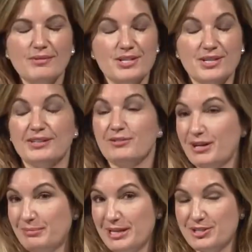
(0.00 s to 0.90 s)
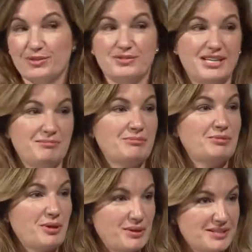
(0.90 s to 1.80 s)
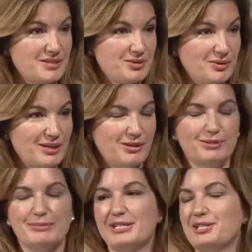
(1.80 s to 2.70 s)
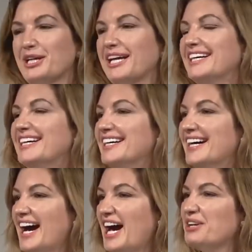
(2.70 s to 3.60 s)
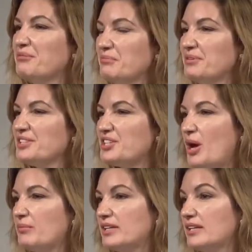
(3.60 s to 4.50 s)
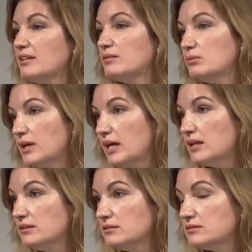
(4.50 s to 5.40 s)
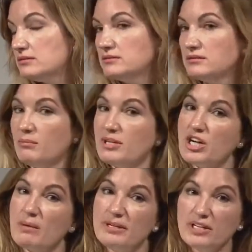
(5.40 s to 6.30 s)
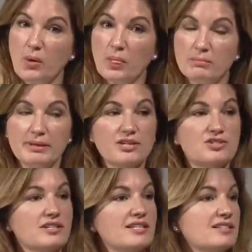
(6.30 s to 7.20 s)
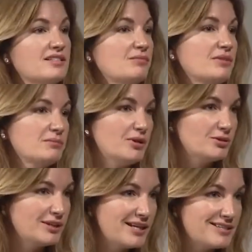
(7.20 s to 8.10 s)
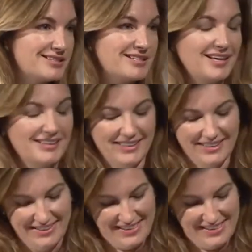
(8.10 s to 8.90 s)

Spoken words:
So you had the great pleasure of seeing people going to the toilet on a match day. And I remember at the time thinking, well, not much happening on the pitch, at least it's something mildly entertaining.